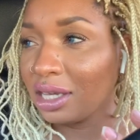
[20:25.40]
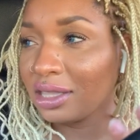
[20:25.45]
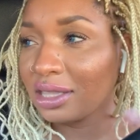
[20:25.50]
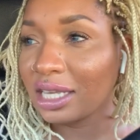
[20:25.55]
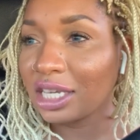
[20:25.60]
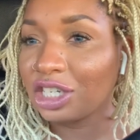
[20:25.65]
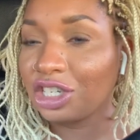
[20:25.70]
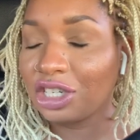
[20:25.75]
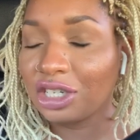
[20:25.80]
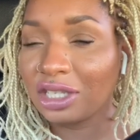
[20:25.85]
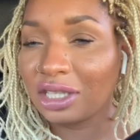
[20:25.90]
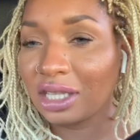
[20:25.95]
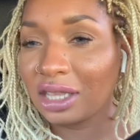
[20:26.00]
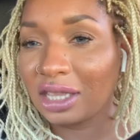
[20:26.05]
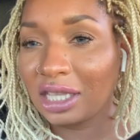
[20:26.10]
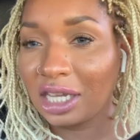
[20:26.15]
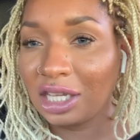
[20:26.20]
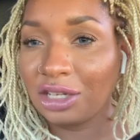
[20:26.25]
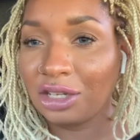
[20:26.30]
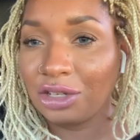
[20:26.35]
that's just the
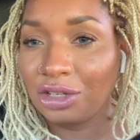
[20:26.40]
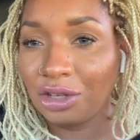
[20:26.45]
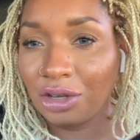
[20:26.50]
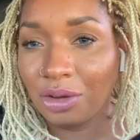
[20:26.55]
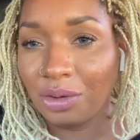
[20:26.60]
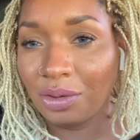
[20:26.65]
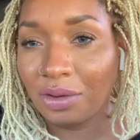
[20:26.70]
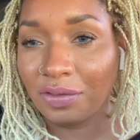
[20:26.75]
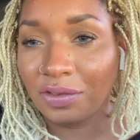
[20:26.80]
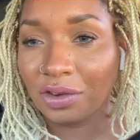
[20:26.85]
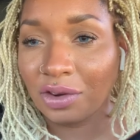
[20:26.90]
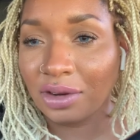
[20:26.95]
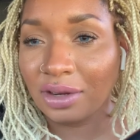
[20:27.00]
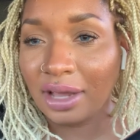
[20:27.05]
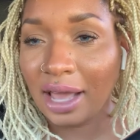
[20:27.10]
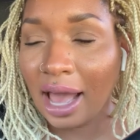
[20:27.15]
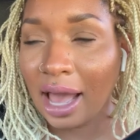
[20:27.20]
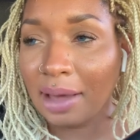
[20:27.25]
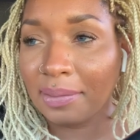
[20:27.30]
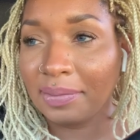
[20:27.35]
thing to do. If you're
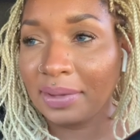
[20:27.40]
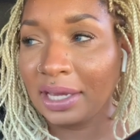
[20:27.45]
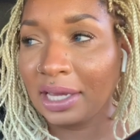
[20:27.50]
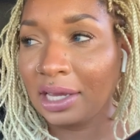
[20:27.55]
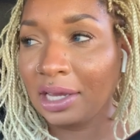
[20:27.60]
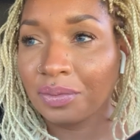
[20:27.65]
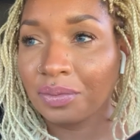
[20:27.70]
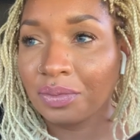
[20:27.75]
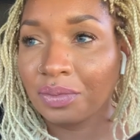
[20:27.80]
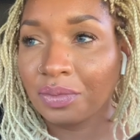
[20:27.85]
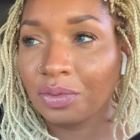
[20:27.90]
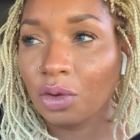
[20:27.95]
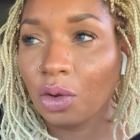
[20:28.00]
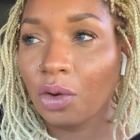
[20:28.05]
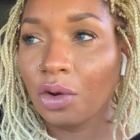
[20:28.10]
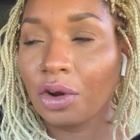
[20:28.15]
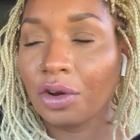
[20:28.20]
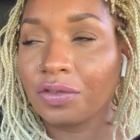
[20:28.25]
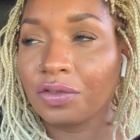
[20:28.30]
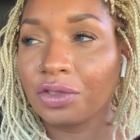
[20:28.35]
unhappy
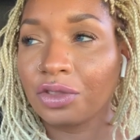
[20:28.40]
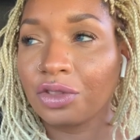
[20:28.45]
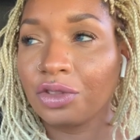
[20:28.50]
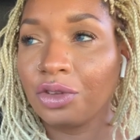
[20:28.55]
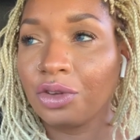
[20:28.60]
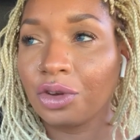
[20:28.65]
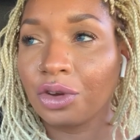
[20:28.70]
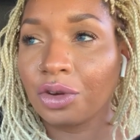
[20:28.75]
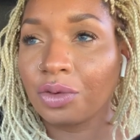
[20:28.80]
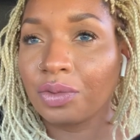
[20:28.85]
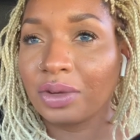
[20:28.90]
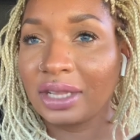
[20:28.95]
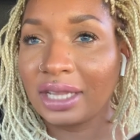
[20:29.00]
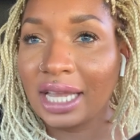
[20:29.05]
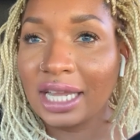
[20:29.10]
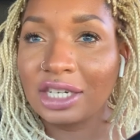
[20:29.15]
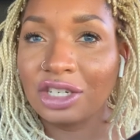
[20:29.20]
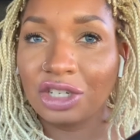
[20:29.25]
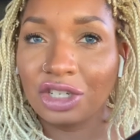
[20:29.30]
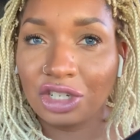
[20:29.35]
or if your
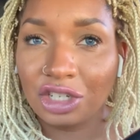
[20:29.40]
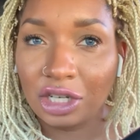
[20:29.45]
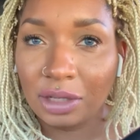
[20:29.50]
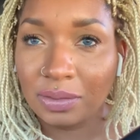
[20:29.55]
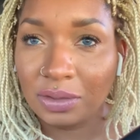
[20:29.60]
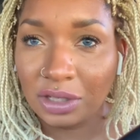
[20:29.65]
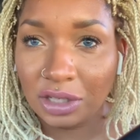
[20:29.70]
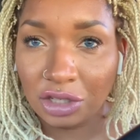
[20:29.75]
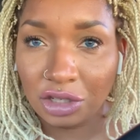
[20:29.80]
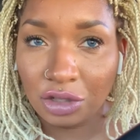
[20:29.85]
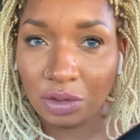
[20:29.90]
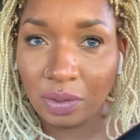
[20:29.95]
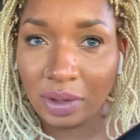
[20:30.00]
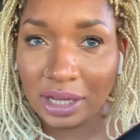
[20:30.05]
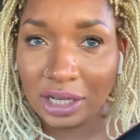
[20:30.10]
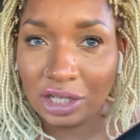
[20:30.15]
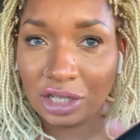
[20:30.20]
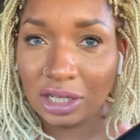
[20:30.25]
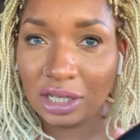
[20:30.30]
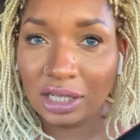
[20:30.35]
relationship
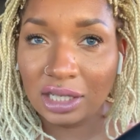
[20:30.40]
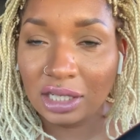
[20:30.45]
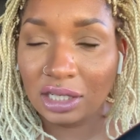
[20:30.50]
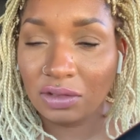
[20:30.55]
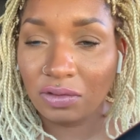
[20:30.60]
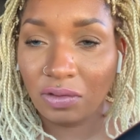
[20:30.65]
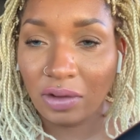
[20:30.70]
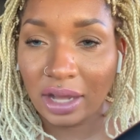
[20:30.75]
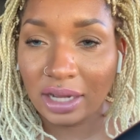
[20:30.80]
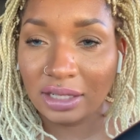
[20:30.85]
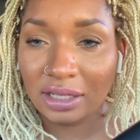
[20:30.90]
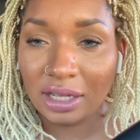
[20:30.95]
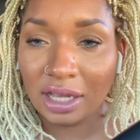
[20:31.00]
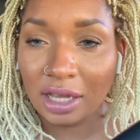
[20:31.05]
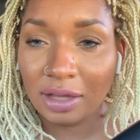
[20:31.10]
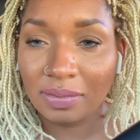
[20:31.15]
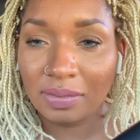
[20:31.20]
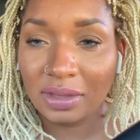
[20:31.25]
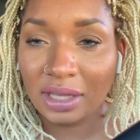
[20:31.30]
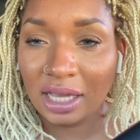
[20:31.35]
situation is fucked
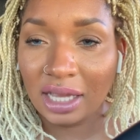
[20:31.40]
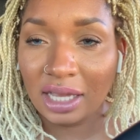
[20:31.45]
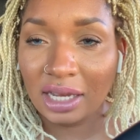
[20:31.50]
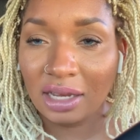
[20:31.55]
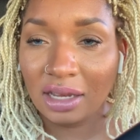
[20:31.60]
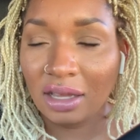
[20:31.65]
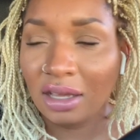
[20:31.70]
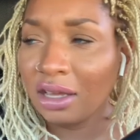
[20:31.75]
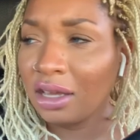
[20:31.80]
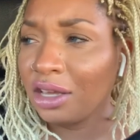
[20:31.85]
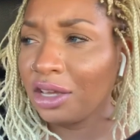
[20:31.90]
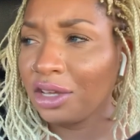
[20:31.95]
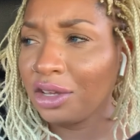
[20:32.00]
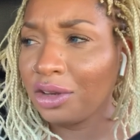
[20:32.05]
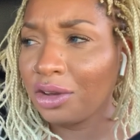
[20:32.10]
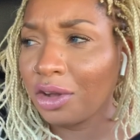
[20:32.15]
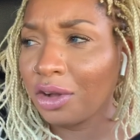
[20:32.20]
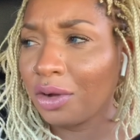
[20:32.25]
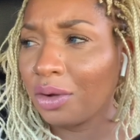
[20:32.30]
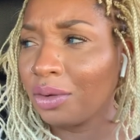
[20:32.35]
up, then,
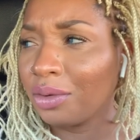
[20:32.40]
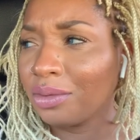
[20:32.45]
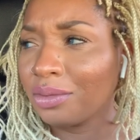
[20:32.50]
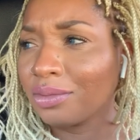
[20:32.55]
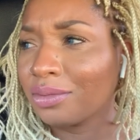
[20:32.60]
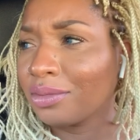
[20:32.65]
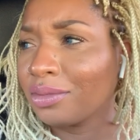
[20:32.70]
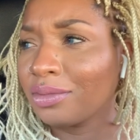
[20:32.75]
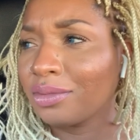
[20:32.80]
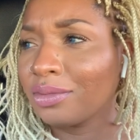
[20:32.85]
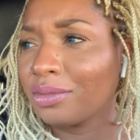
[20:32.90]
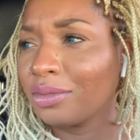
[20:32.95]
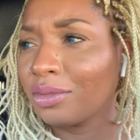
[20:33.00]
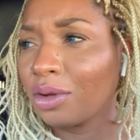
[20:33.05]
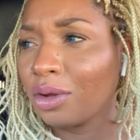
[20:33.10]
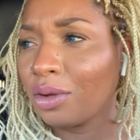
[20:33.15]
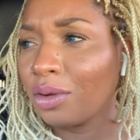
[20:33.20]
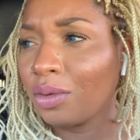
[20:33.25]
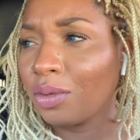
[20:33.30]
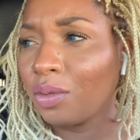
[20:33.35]
you know,
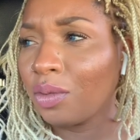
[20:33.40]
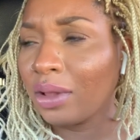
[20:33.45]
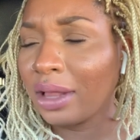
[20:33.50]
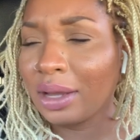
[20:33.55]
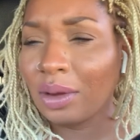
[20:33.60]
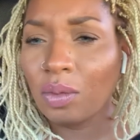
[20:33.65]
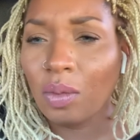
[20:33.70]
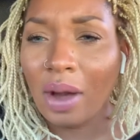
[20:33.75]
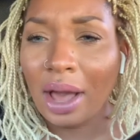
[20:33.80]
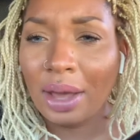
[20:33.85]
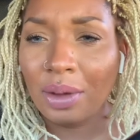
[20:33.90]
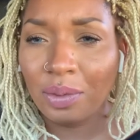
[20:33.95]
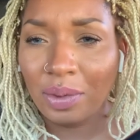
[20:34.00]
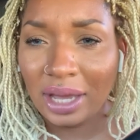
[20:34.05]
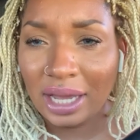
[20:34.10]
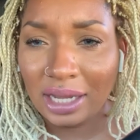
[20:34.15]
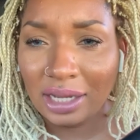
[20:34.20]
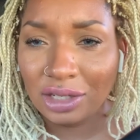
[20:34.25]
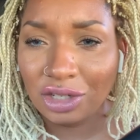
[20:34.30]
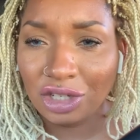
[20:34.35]
like, why
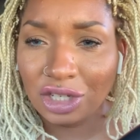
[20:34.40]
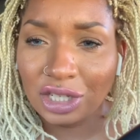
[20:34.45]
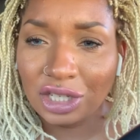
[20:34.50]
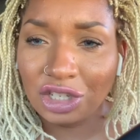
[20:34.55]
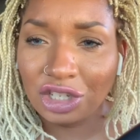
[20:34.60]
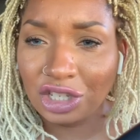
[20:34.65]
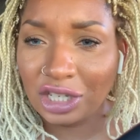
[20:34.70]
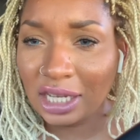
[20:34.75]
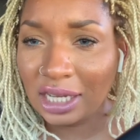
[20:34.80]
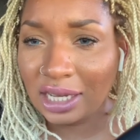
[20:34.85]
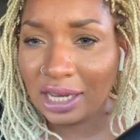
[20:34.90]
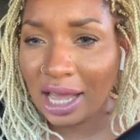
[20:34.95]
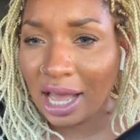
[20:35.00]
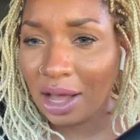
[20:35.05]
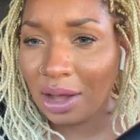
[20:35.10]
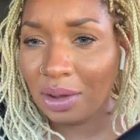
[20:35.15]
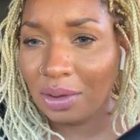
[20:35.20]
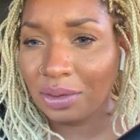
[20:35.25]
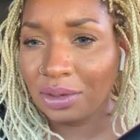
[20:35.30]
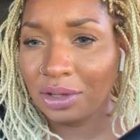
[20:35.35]
wait? Just cheat
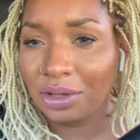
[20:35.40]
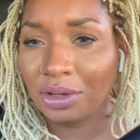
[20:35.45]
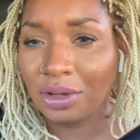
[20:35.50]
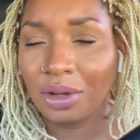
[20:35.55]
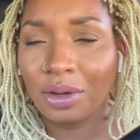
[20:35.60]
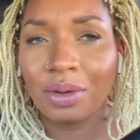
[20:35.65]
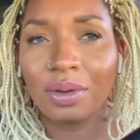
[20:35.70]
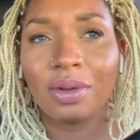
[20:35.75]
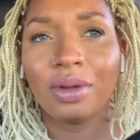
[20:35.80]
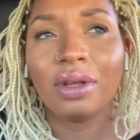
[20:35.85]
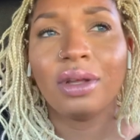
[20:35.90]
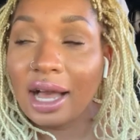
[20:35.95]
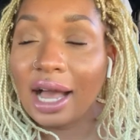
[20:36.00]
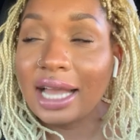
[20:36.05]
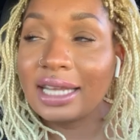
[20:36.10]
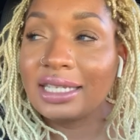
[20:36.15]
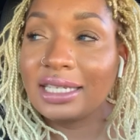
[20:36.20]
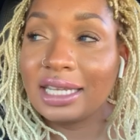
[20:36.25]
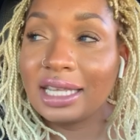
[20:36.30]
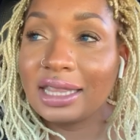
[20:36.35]
now, you know?
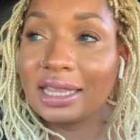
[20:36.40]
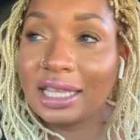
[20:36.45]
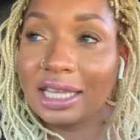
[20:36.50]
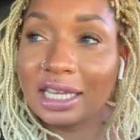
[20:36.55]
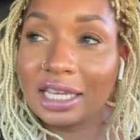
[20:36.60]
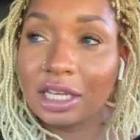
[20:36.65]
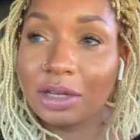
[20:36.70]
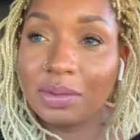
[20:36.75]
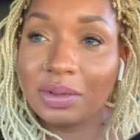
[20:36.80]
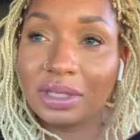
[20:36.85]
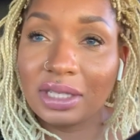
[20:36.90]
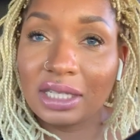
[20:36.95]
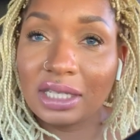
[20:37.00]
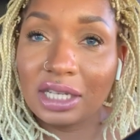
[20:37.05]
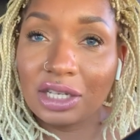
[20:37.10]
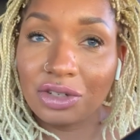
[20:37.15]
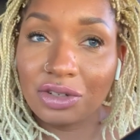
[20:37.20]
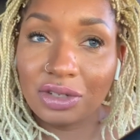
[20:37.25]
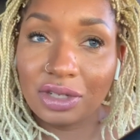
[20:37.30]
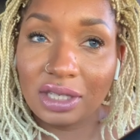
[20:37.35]
I did think it was
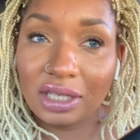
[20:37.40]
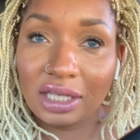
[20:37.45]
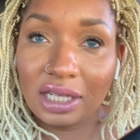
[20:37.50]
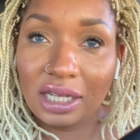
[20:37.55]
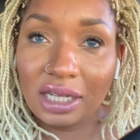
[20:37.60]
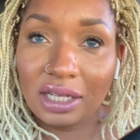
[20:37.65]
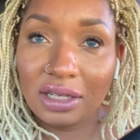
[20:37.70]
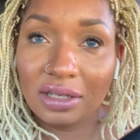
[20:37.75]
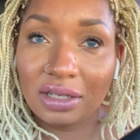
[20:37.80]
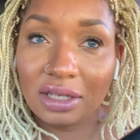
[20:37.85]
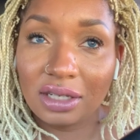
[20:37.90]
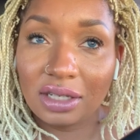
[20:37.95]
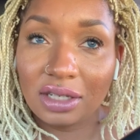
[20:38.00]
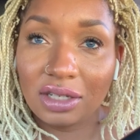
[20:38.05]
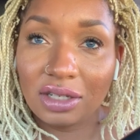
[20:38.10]
interesting